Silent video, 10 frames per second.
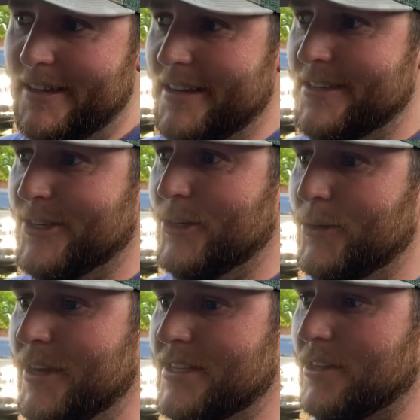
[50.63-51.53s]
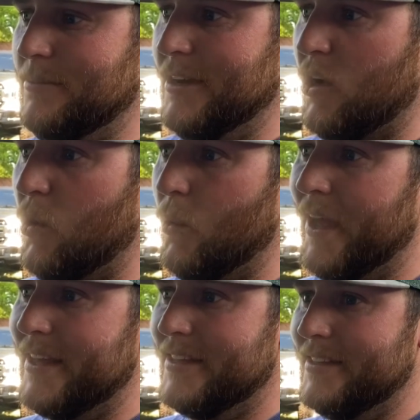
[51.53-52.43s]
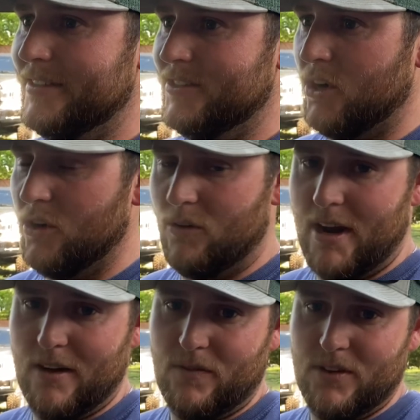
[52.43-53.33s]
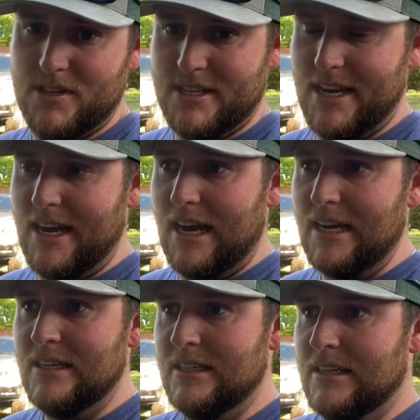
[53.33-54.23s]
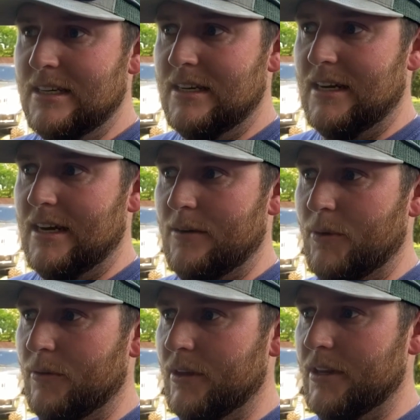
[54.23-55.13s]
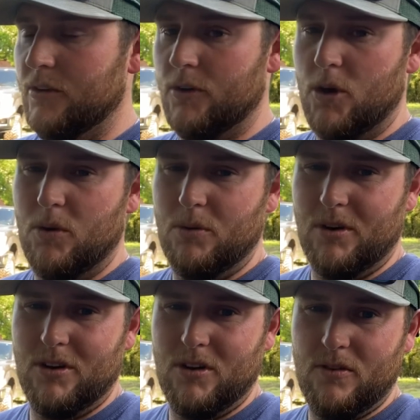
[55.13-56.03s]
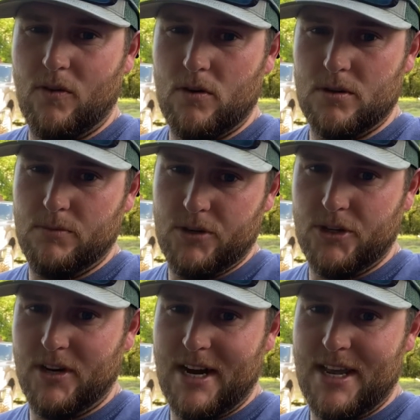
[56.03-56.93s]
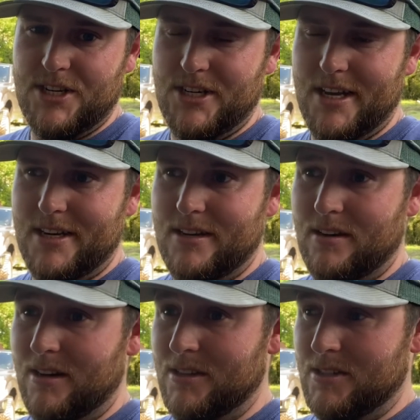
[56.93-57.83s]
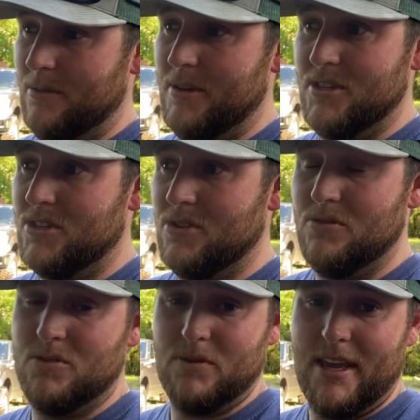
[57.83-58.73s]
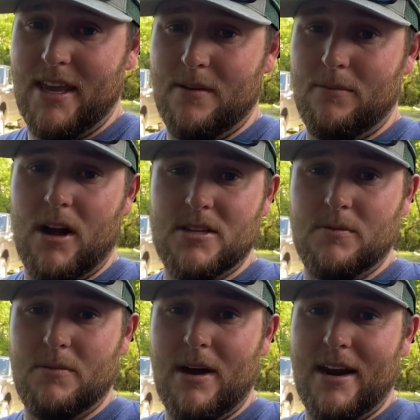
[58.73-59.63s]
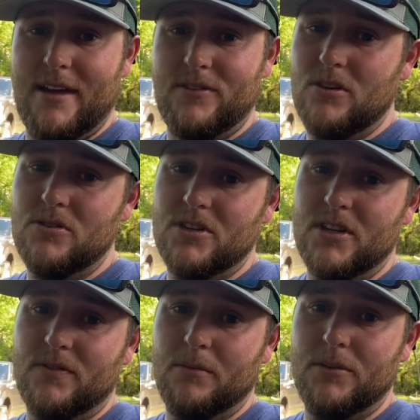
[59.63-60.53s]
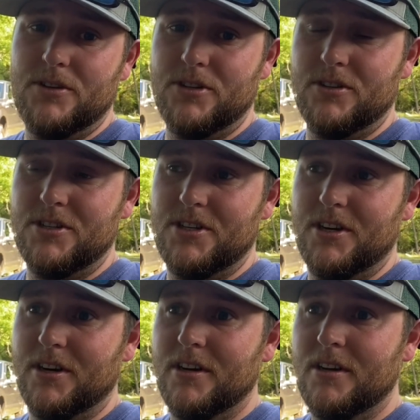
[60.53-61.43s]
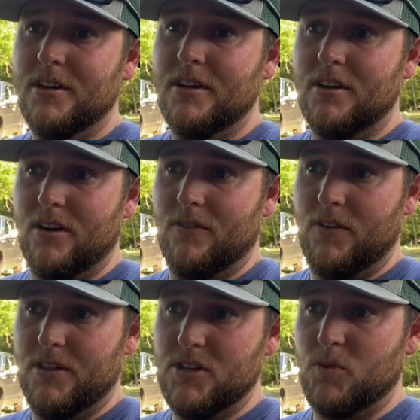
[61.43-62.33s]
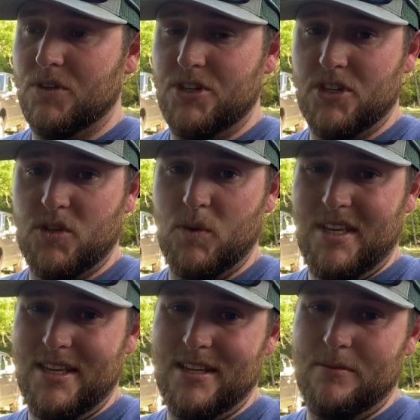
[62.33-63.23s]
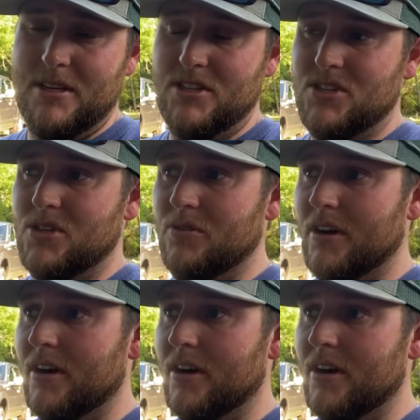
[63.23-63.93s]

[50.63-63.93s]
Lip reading: so it's going to be a quick turnaround for this guy. We really don't know what we're going to do for his butchering dates yet. It's going to be as soon as we can. Possibly might have to use a different butcher this year, or for this one, just so we can get him in sooner.